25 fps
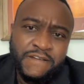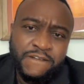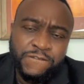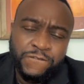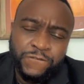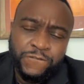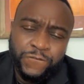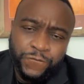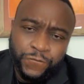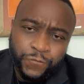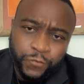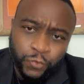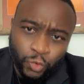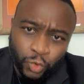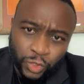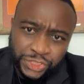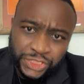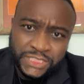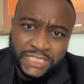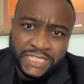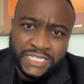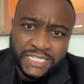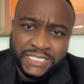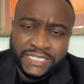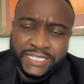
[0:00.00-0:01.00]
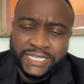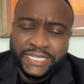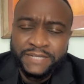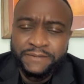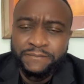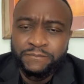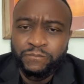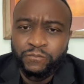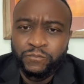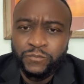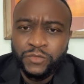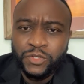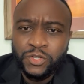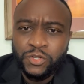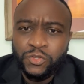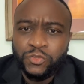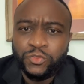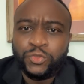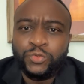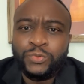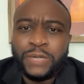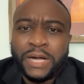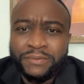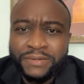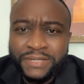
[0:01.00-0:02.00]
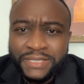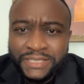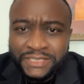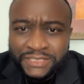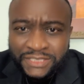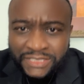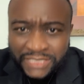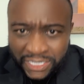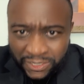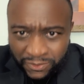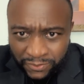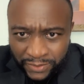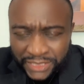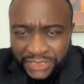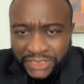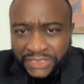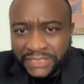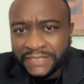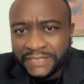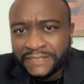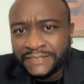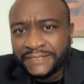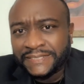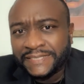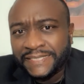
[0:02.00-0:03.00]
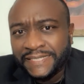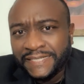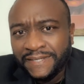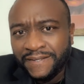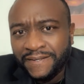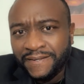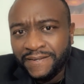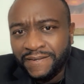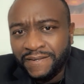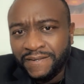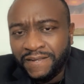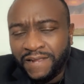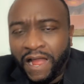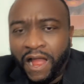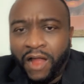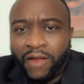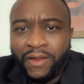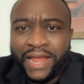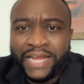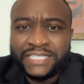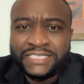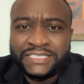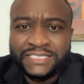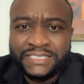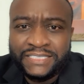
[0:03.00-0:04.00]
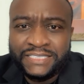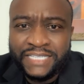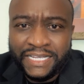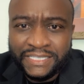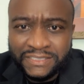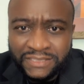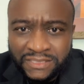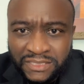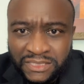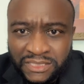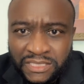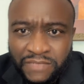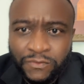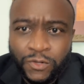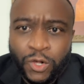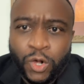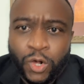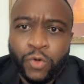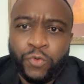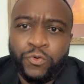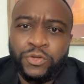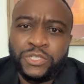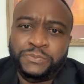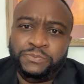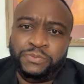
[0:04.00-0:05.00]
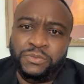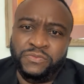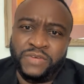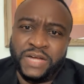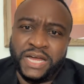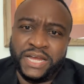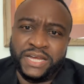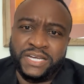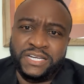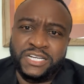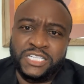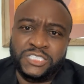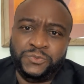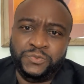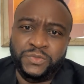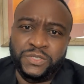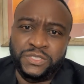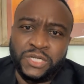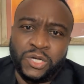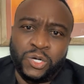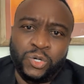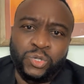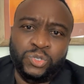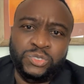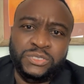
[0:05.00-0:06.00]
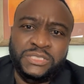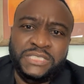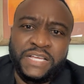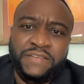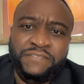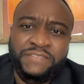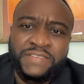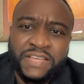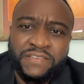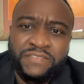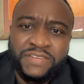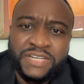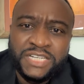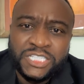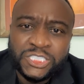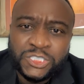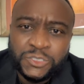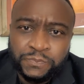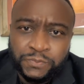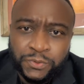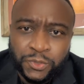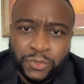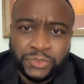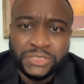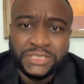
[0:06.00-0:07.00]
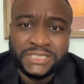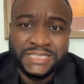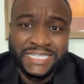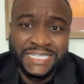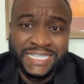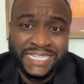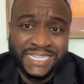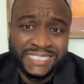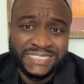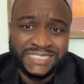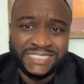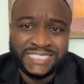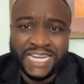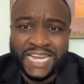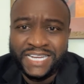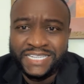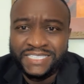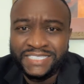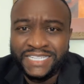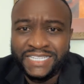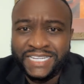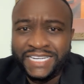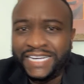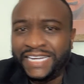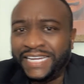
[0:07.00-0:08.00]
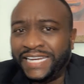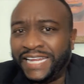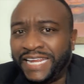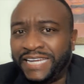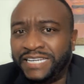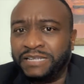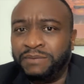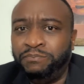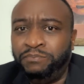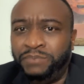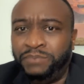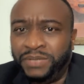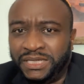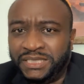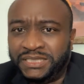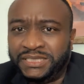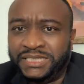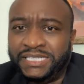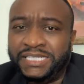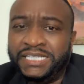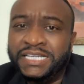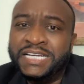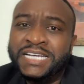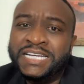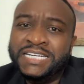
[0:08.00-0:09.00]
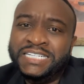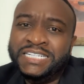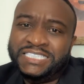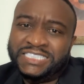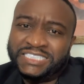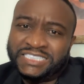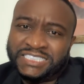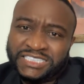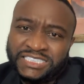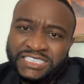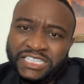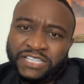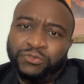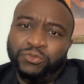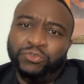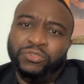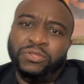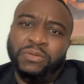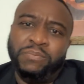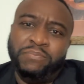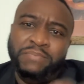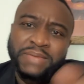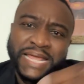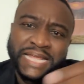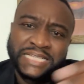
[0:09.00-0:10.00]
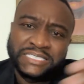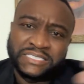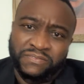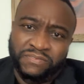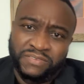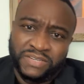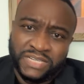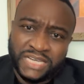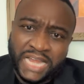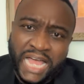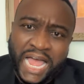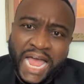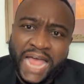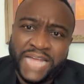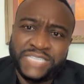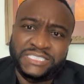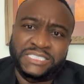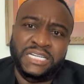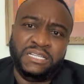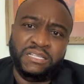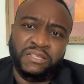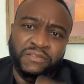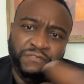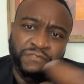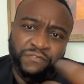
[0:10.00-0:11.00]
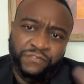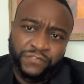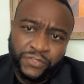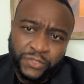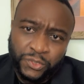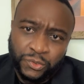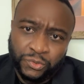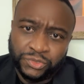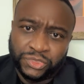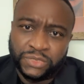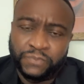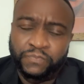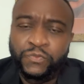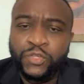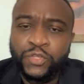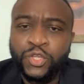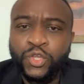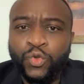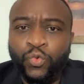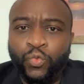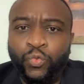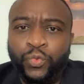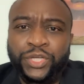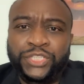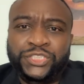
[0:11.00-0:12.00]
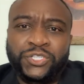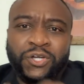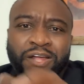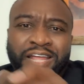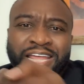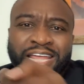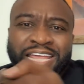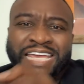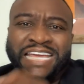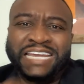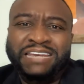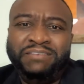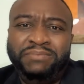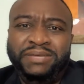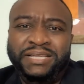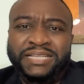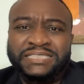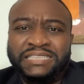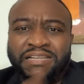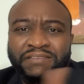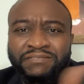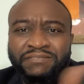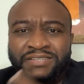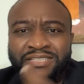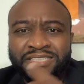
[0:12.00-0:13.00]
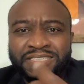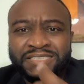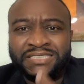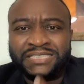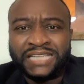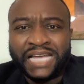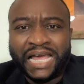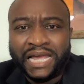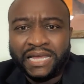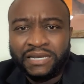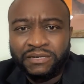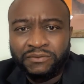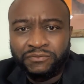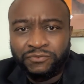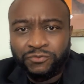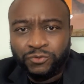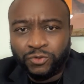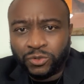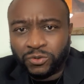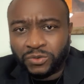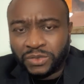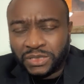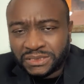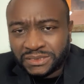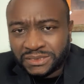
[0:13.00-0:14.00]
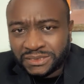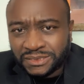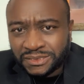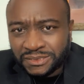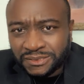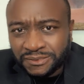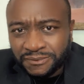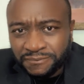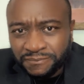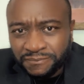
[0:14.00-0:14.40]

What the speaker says: Fortunately, throughout generations, our ancestors have always provided us with those they have given a spiritual insight and innate ability to see through the maze of lies and confusion which our enemies have designed for us.